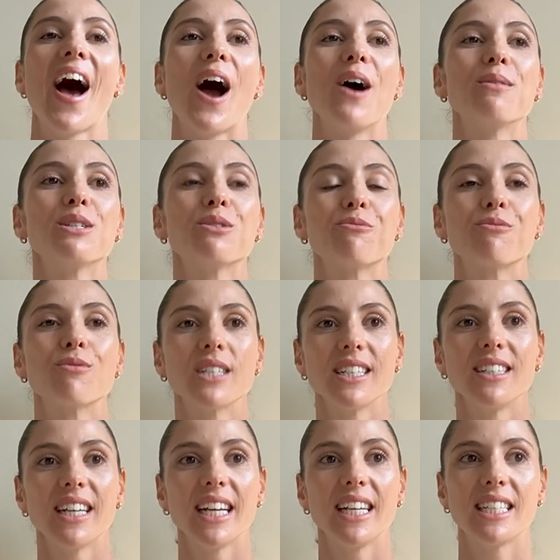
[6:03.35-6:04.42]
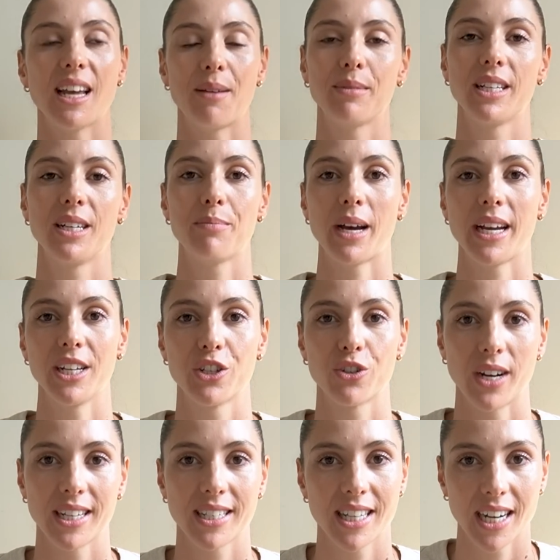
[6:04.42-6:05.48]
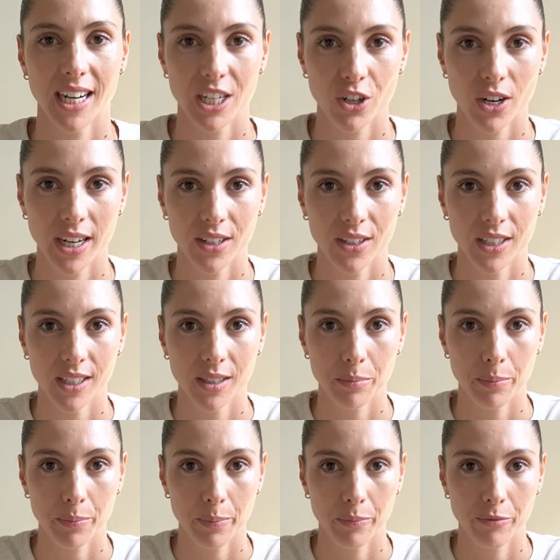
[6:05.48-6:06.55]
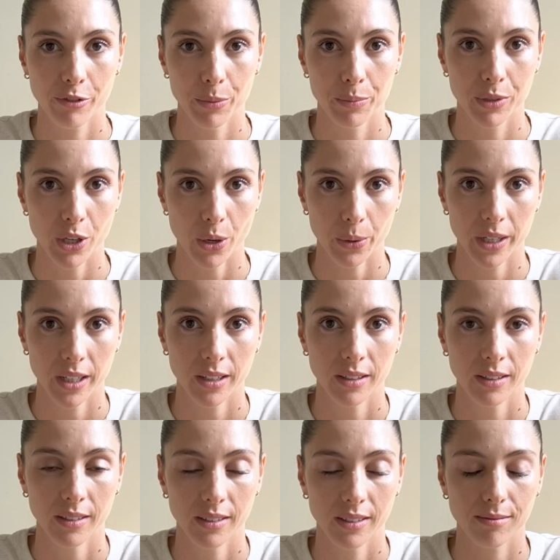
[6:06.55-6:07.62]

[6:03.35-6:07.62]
I was really tempted by a dress that I tried on from Doen.